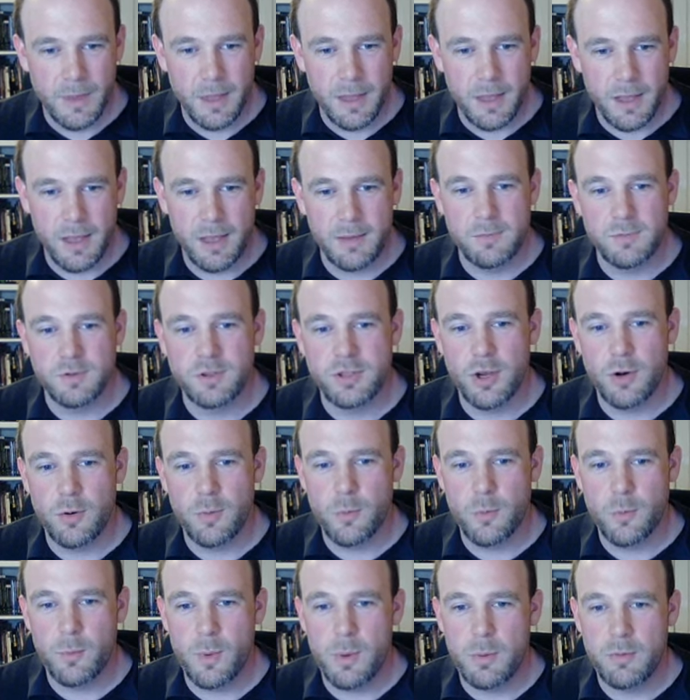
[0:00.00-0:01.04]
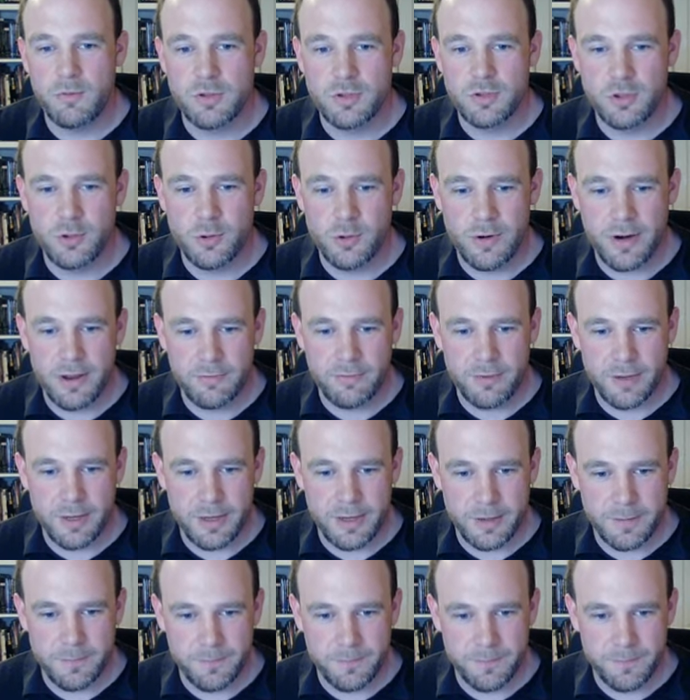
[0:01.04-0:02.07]
Um, so we would restore our
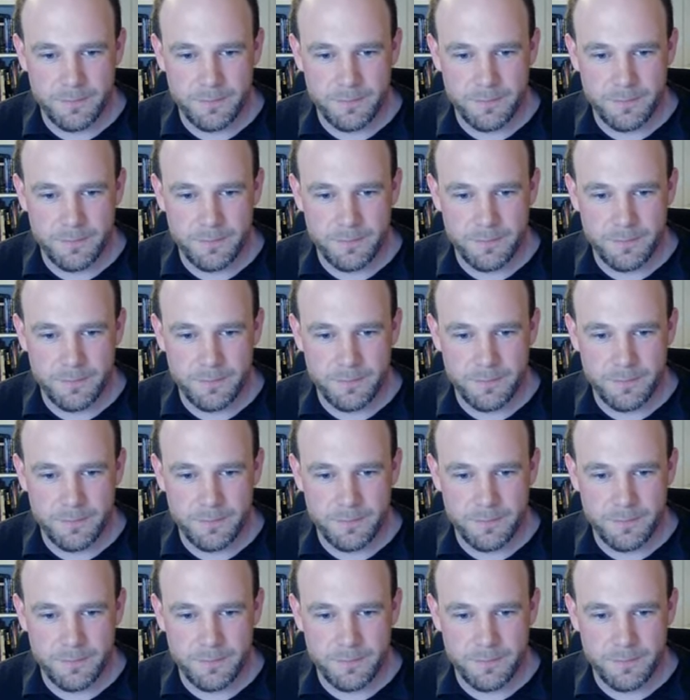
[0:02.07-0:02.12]
vigor.